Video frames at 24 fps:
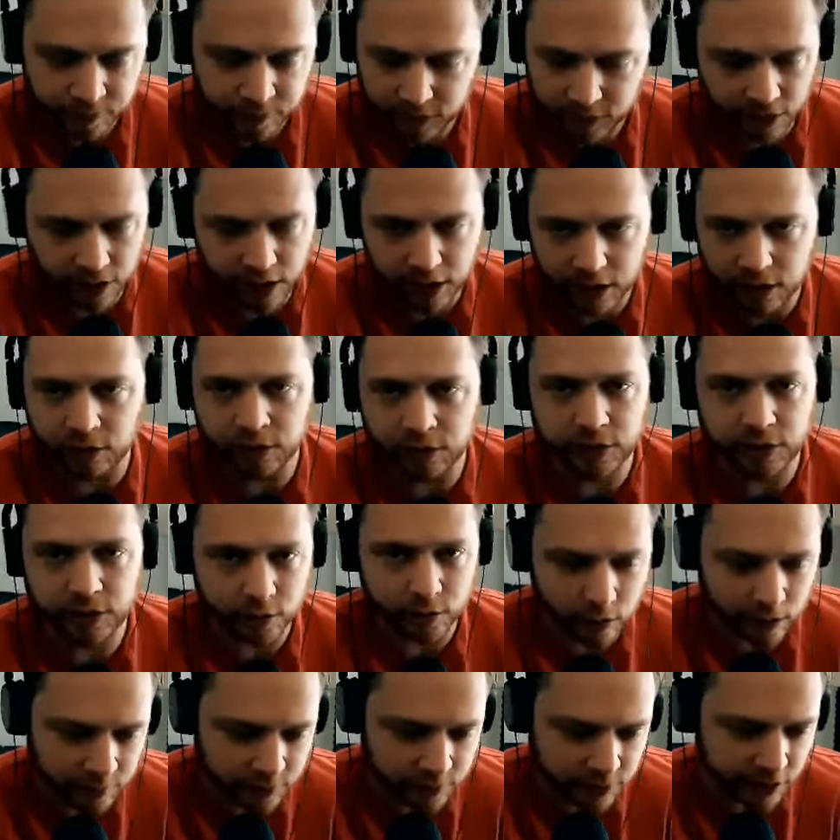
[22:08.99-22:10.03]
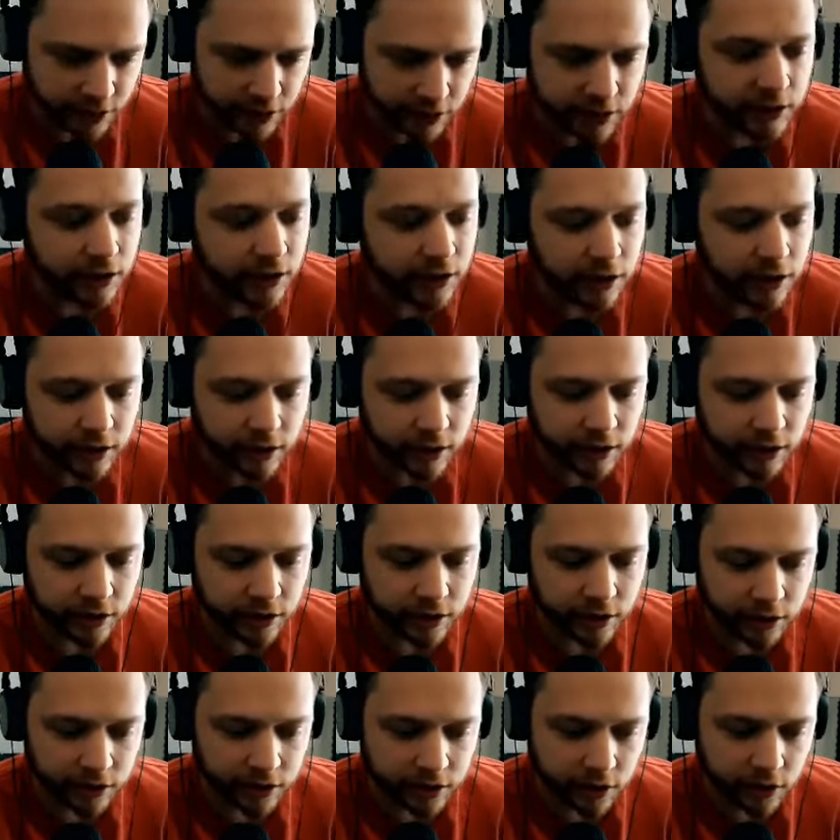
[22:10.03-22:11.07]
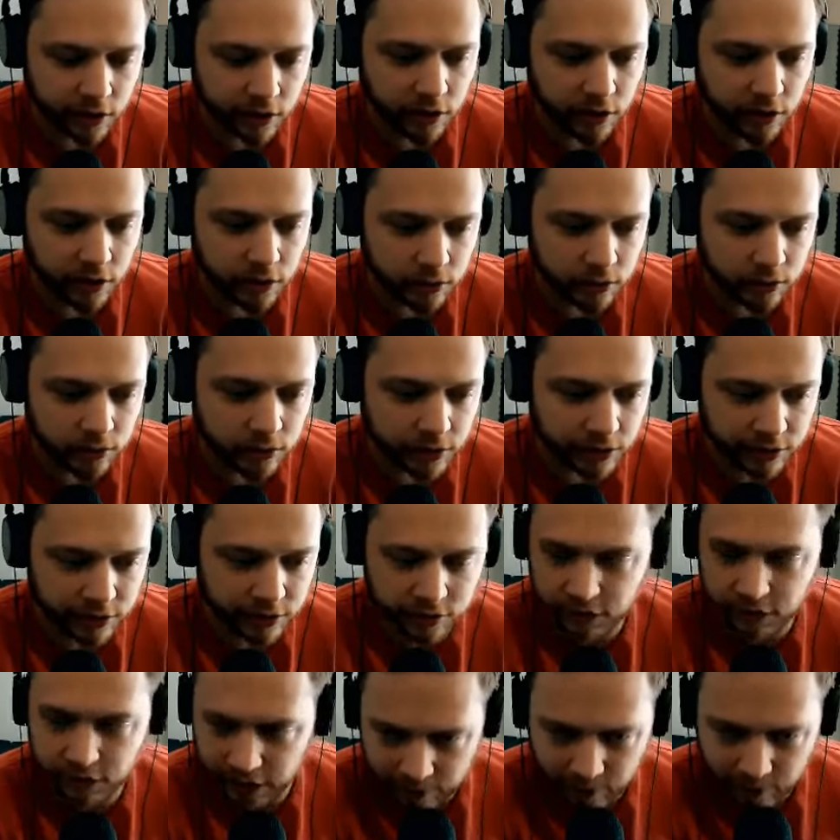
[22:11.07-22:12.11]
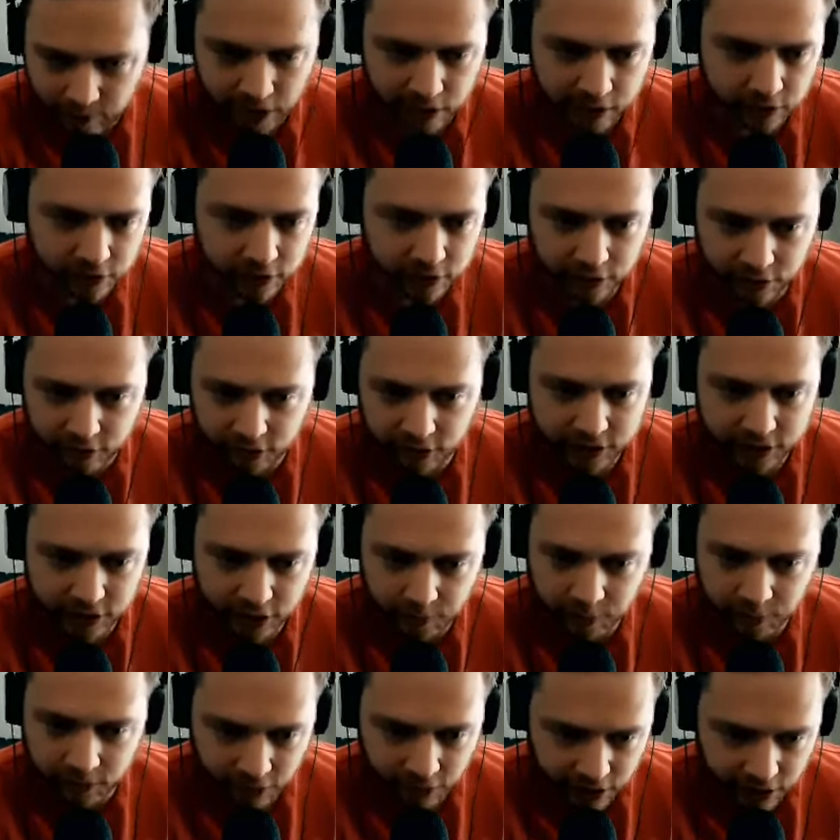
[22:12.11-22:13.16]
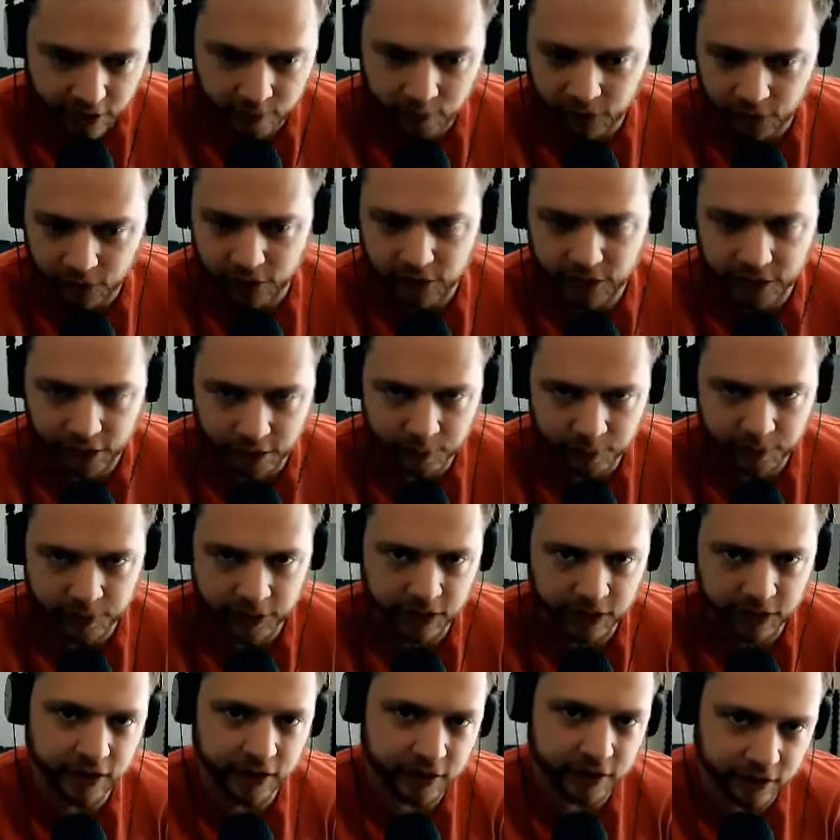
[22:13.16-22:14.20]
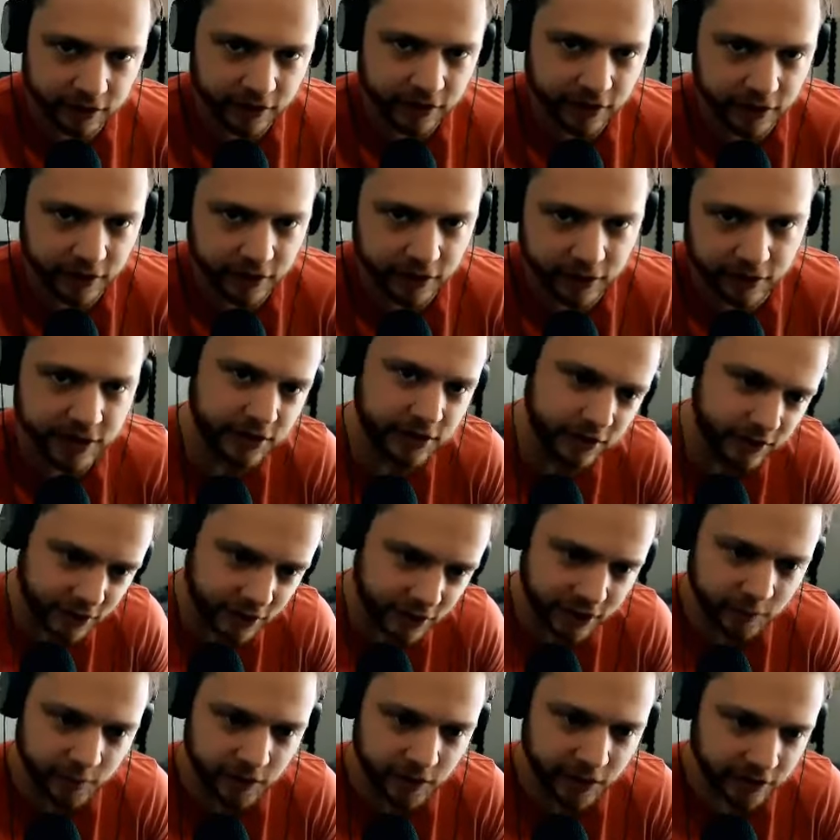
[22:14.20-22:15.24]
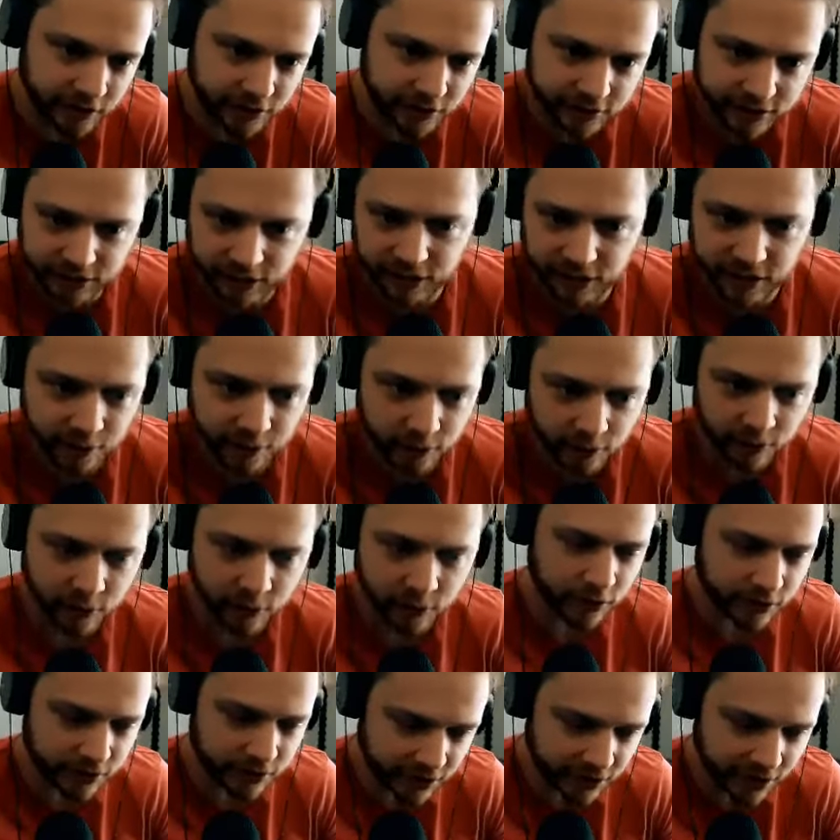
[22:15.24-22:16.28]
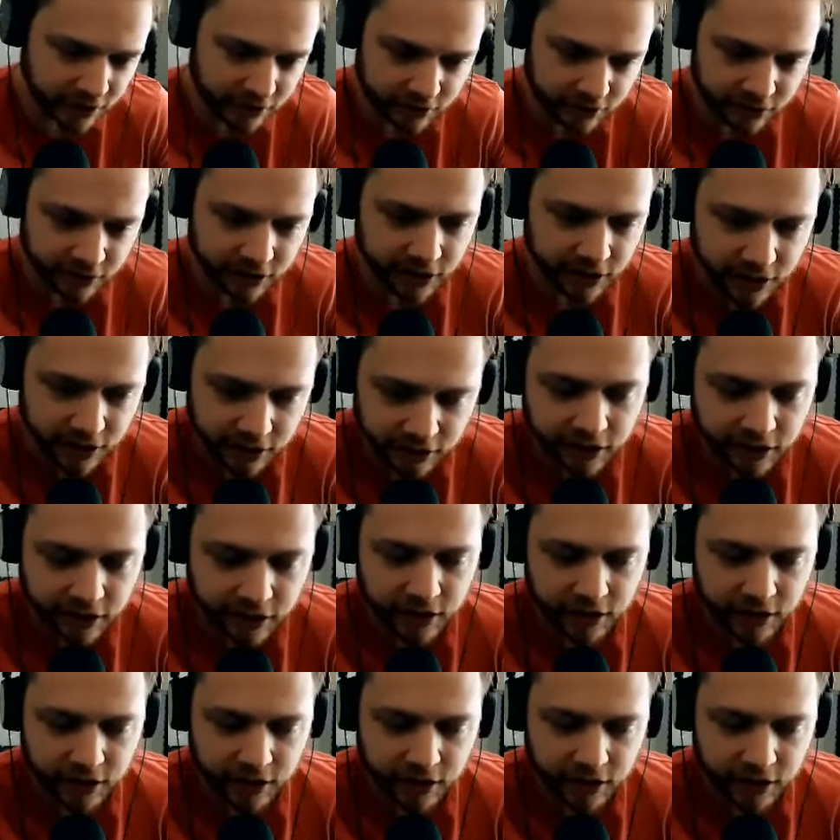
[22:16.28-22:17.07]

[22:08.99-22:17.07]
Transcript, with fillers: they're not going to your website they're going to go into their email and they're going to type your name or your company and then they're going to send you an email and say they want to work together again